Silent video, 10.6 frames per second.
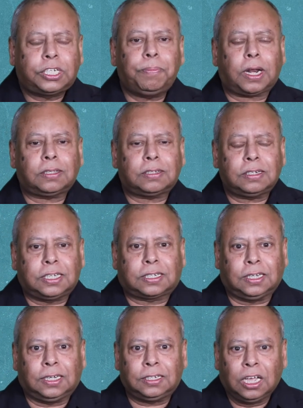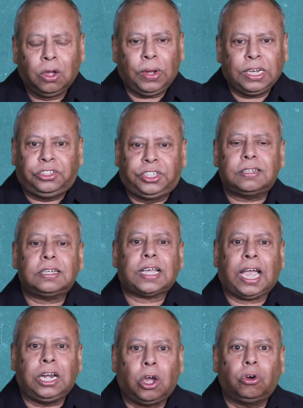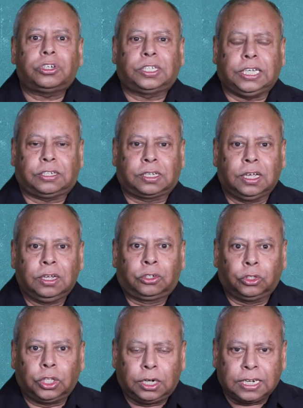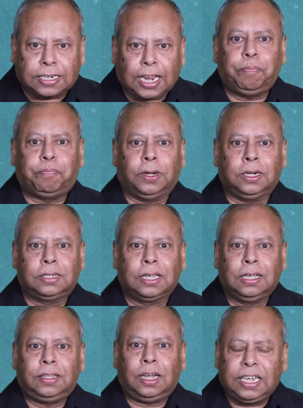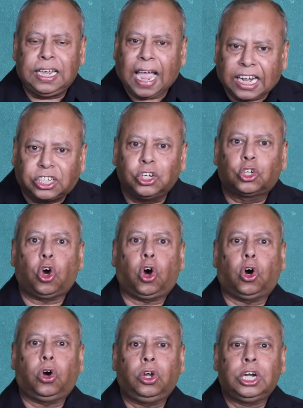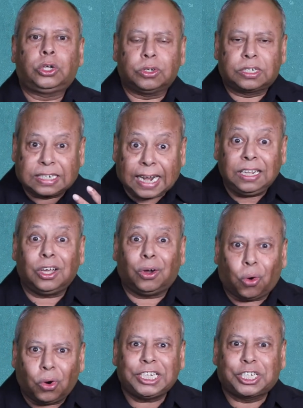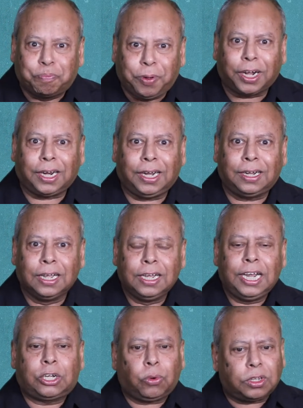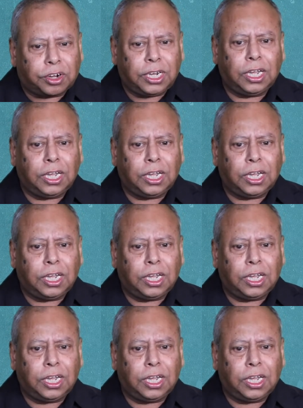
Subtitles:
You see, brothers and sisters, when Jesus announced this to the disciples that he had to go to send the Holy Spirit, it was a